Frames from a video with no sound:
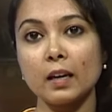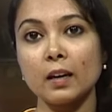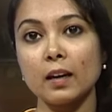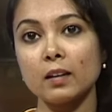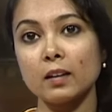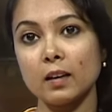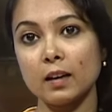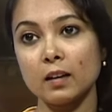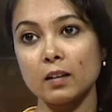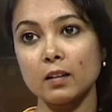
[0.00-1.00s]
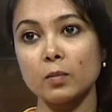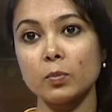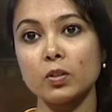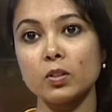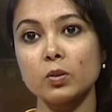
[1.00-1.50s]
and N
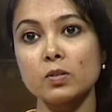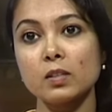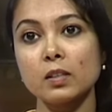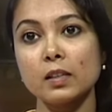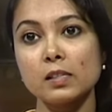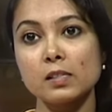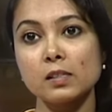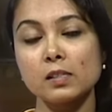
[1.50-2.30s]
produce the nasal